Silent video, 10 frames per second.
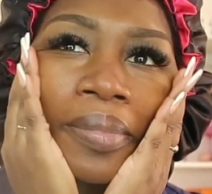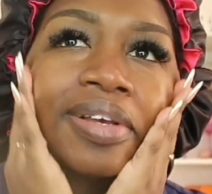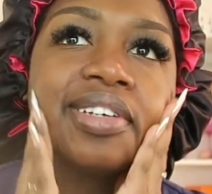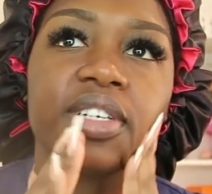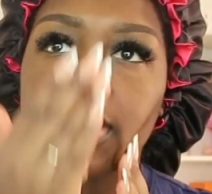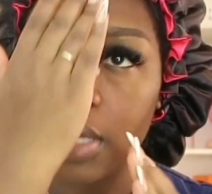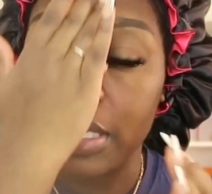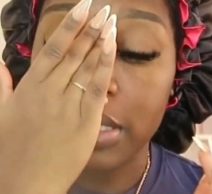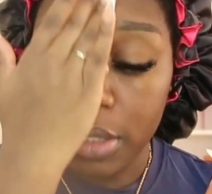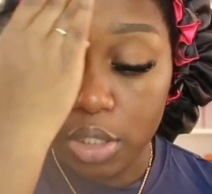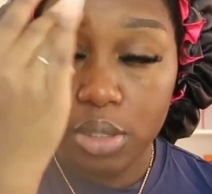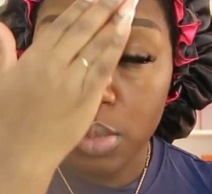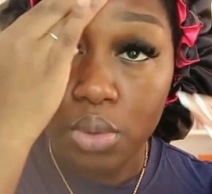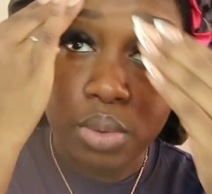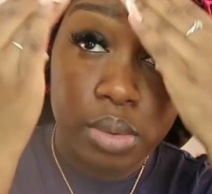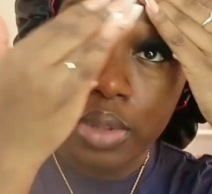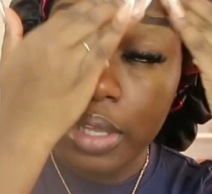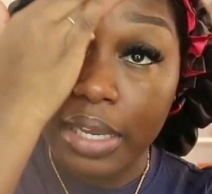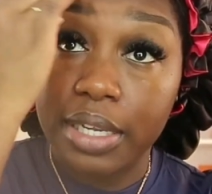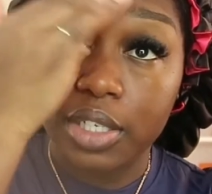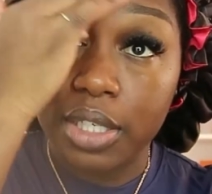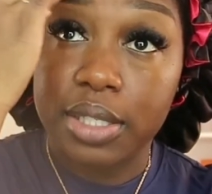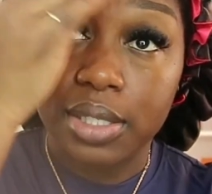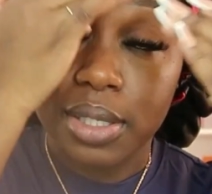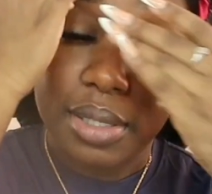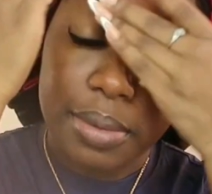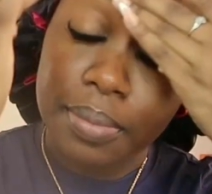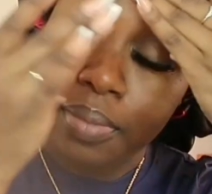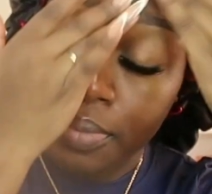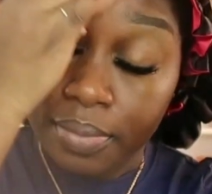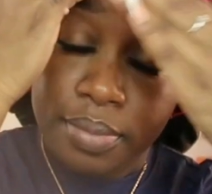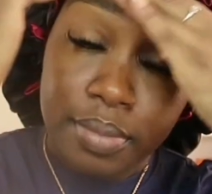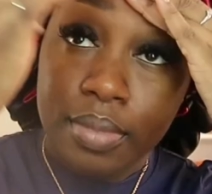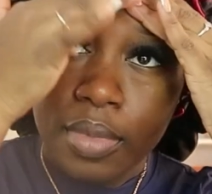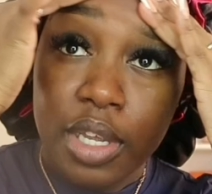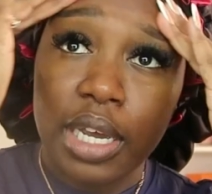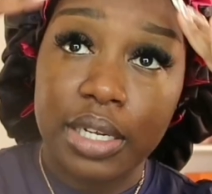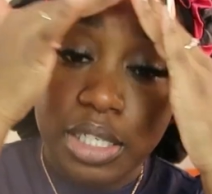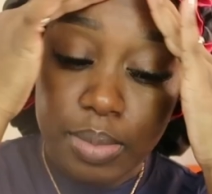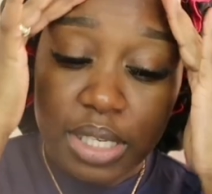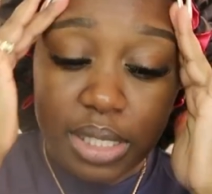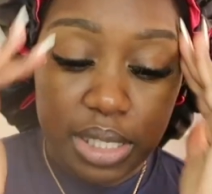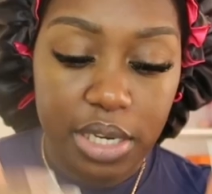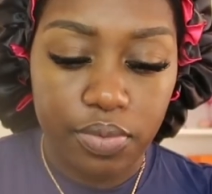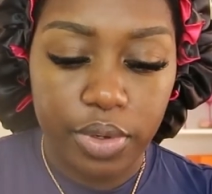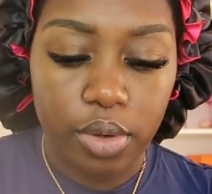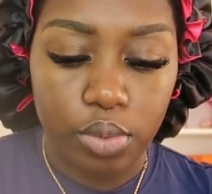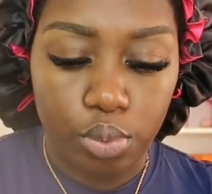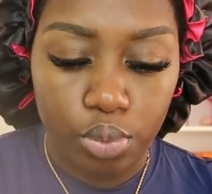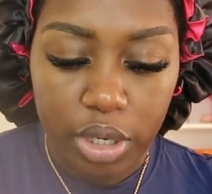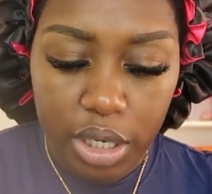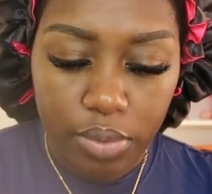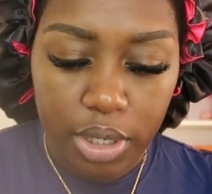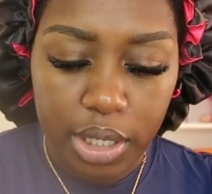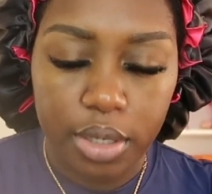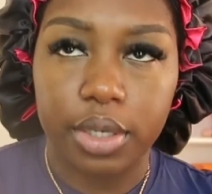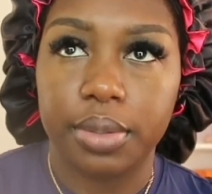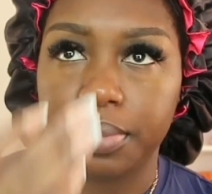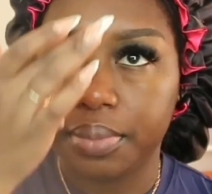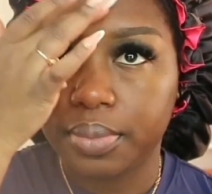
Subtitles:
It's just nice and smooth, and it just, yeah, it just makes the skin feel really, really good.